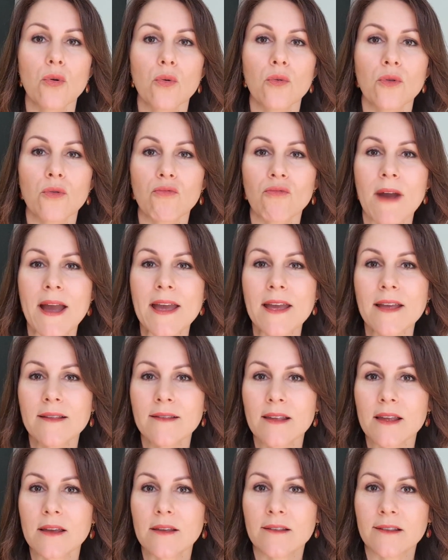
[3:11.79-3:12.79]
The
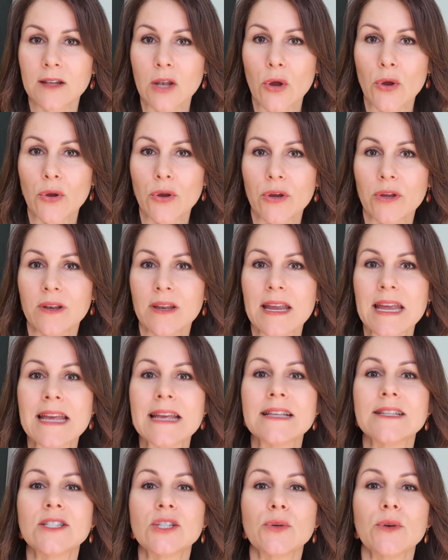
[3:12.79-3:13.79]
RAIZ slogan
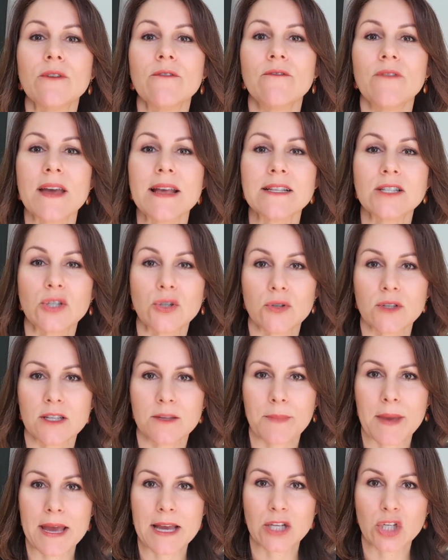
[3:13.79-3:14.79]
is to invest your
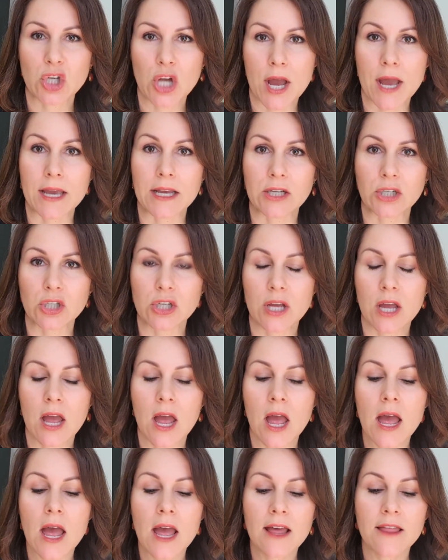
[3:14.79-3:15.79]
spare change.
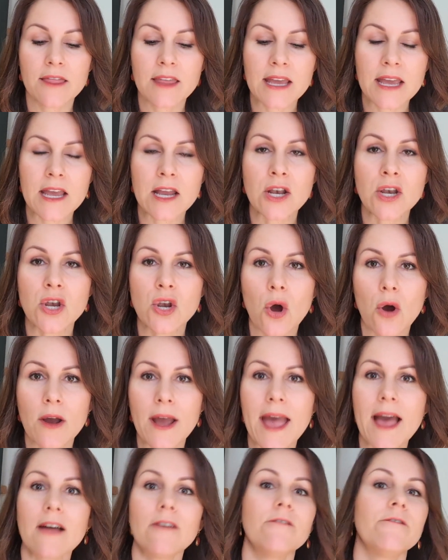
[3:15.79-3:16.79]
The
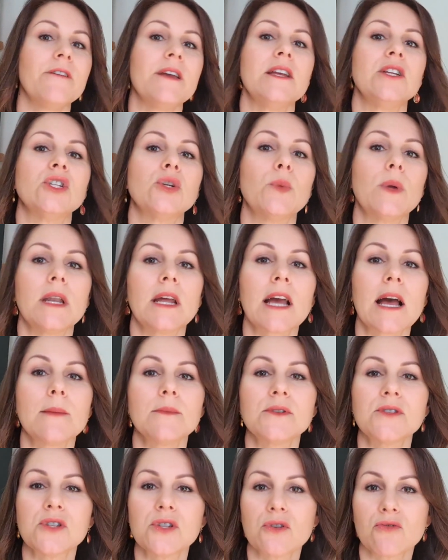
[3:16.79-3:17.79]
knockout feature when it
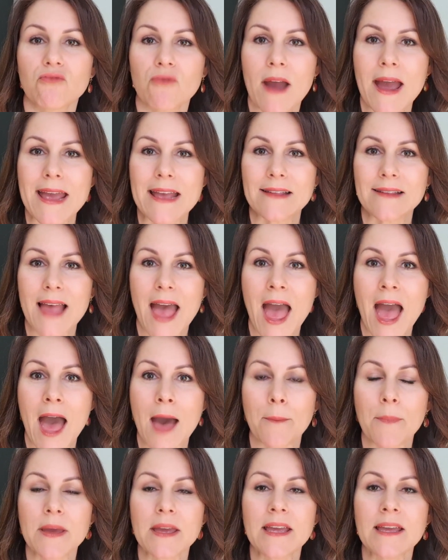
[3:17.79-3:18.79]
comes to the RAIZ
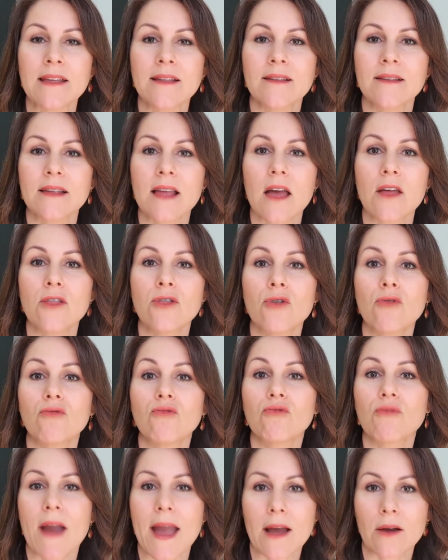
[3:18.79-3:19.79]
app is the
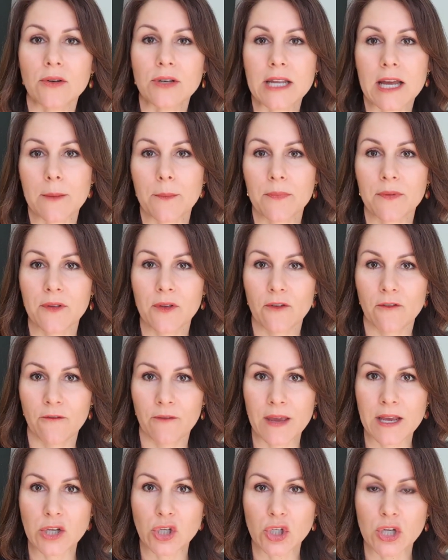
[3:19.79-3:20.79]
roundups
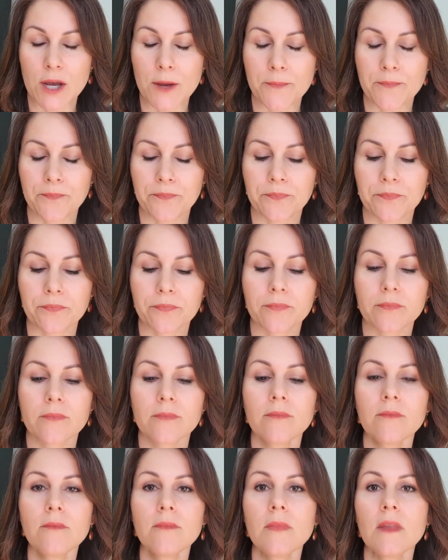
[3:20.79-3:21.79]
feature.
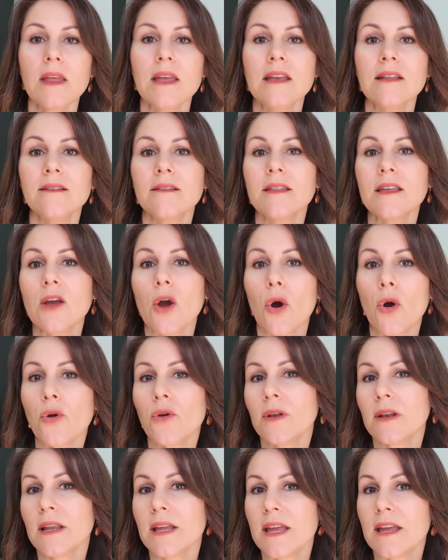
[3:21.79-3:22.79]
It's the
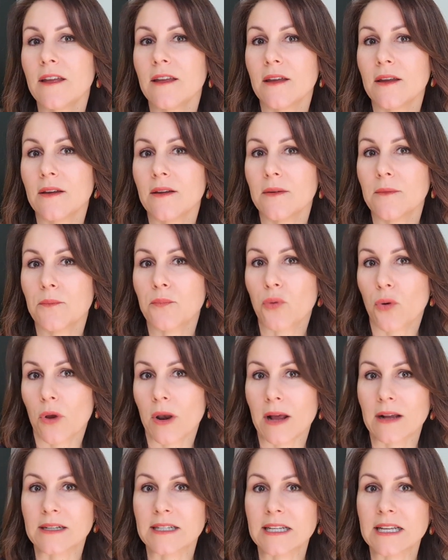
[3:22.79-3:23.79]
only
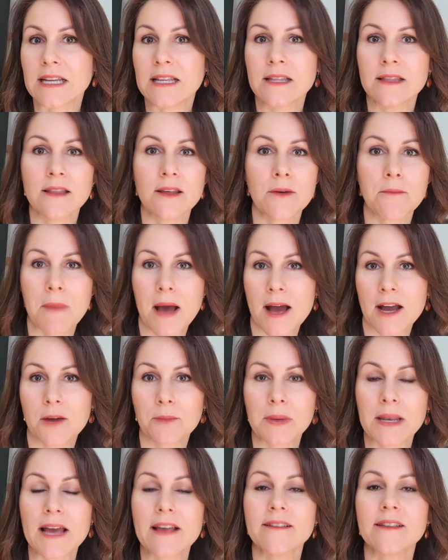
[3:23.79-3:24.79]
product in the
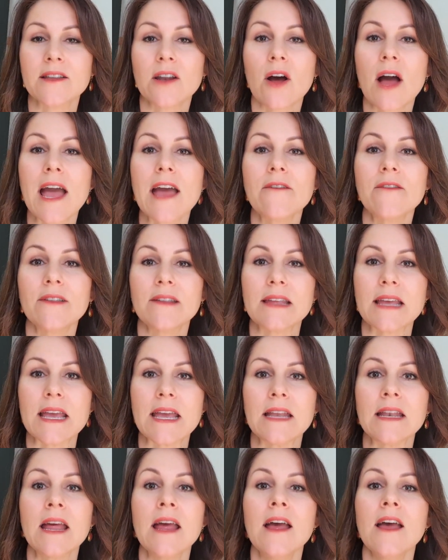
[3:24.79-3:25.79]
marketplace that I have
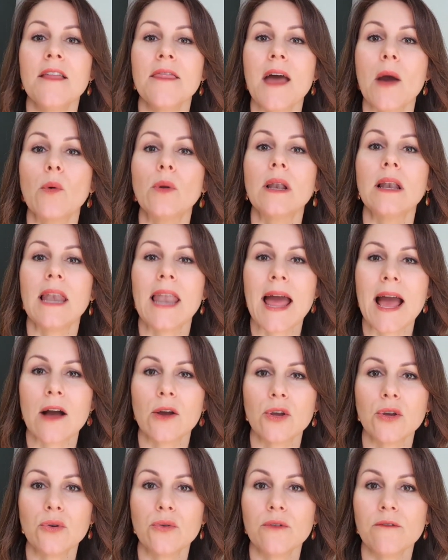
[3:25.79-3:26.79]
seen that will allow
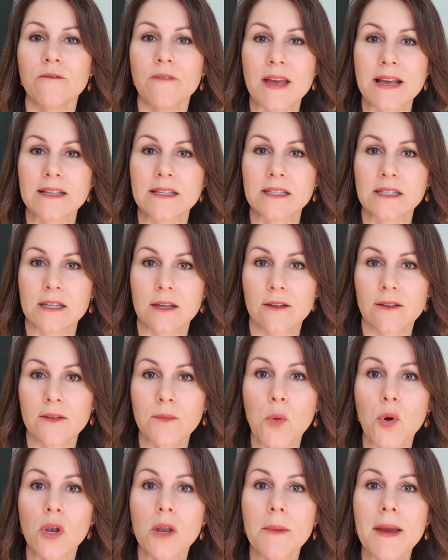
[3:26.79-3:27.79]
you to invest
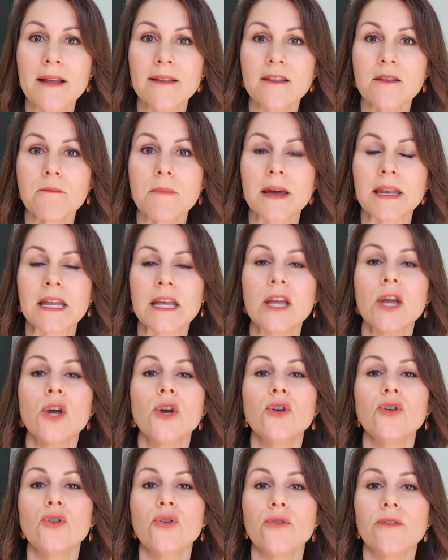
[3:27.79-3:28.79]
small amounts of money
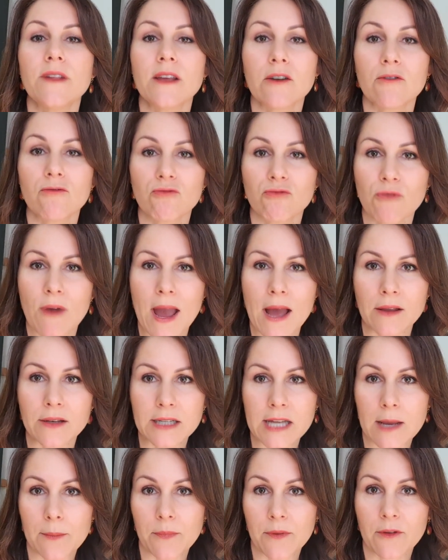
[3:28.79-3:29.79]
using
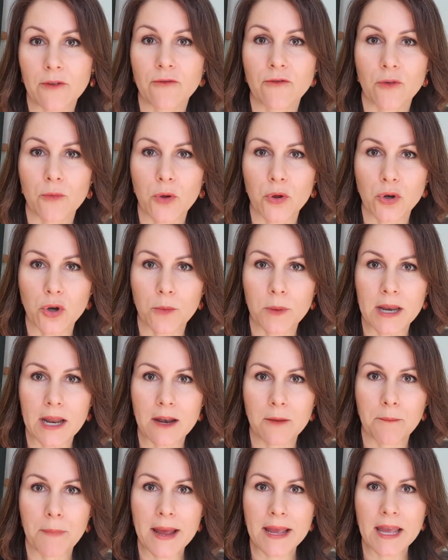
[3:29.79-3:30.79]
roundups from your
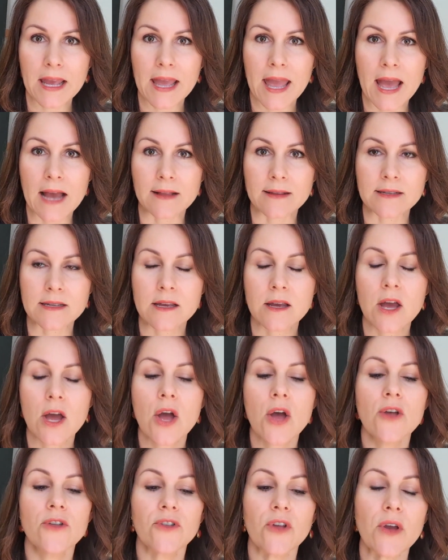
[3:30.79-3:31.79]
nominated bank accounts.
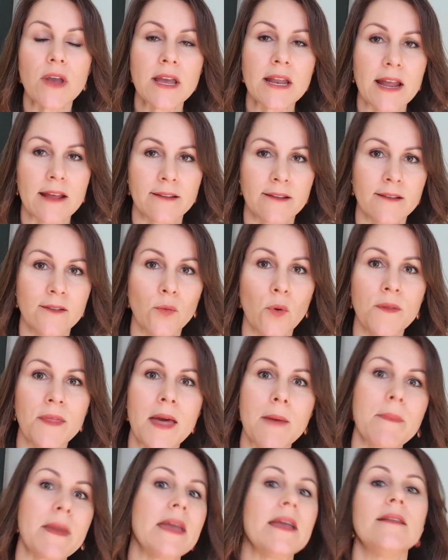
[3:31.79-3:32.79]
So in essence, what
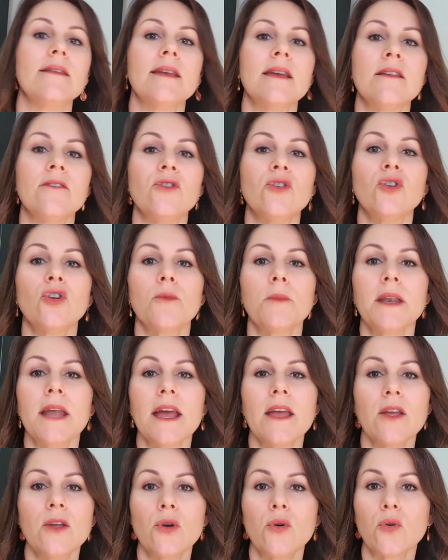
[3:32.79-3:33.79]
that means is you
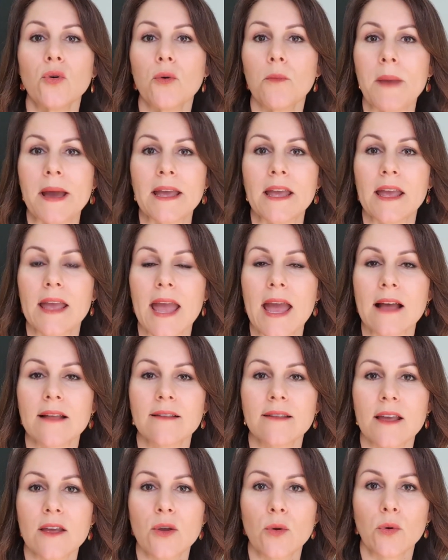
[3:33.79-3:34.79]
nominate your bank
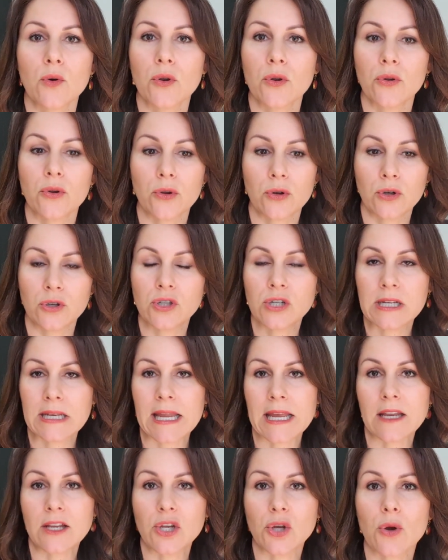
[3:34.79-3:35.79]
accounts that you want to
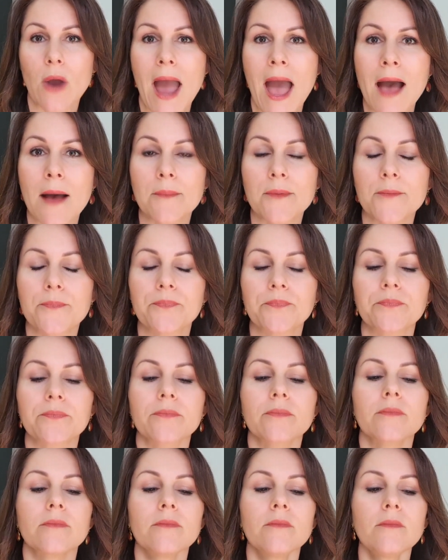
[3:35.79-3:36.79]
link to your app,
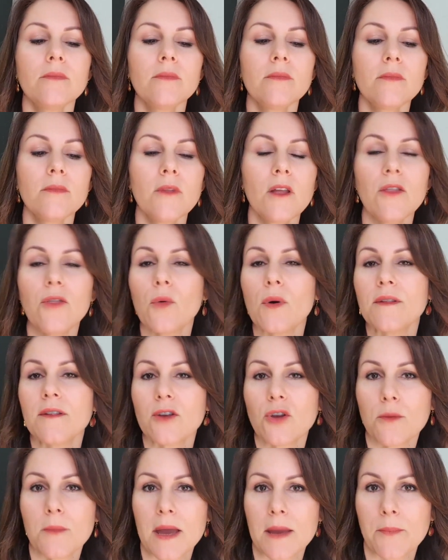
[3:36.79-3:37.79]
the ones
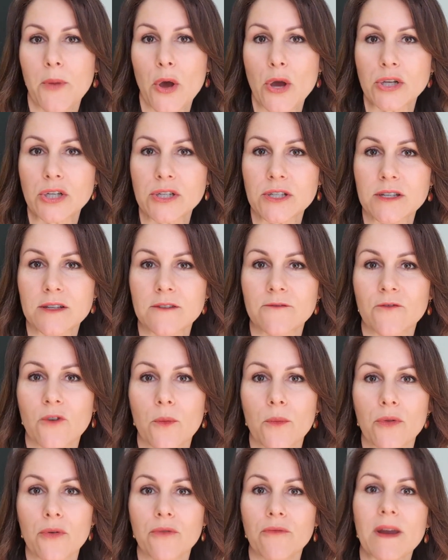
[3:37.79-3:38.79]
that you make purchases
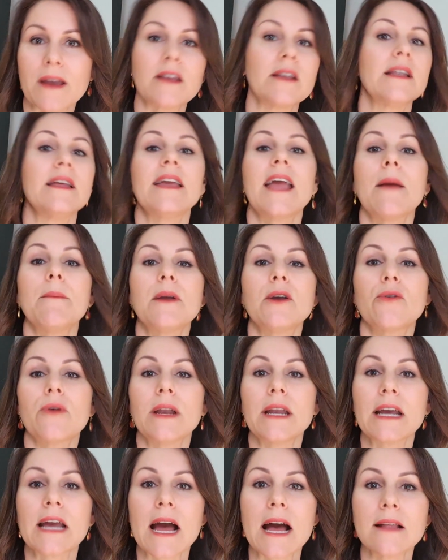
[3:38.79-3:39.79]
from through regularly, can be
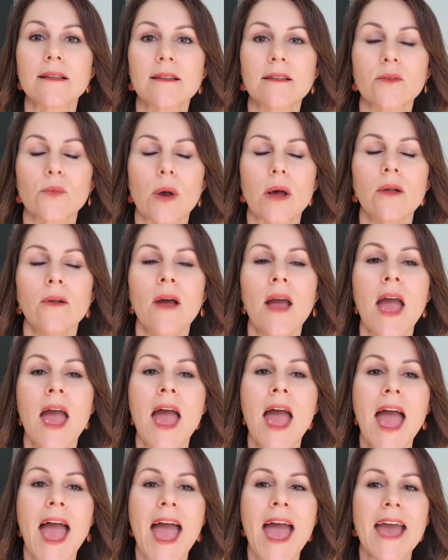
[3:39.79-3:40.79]
credit cards as well.
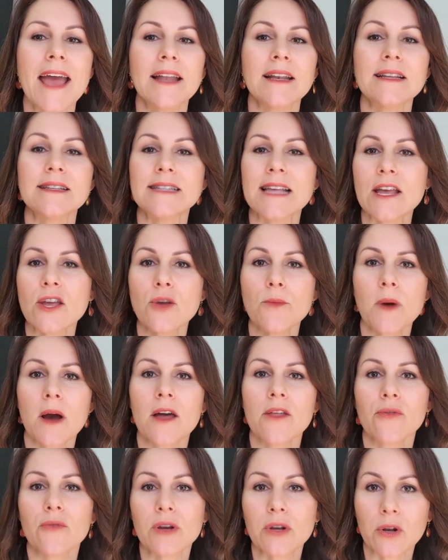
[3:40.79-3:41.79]
And say you buy
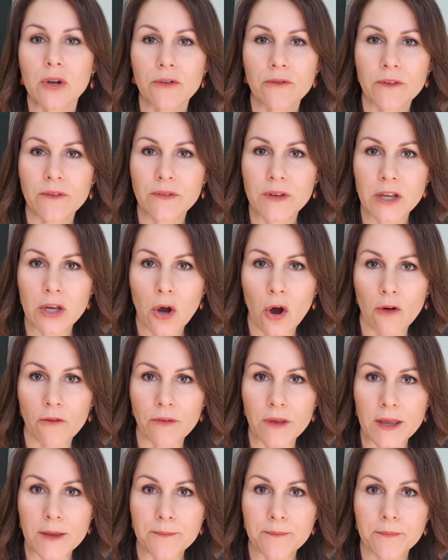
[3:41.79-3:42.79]
$3.50
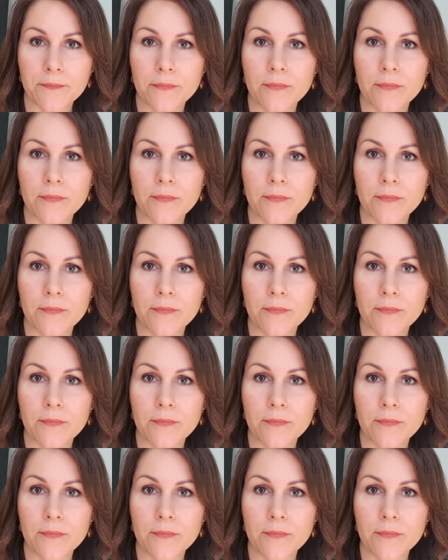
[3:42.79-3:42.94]
coffee.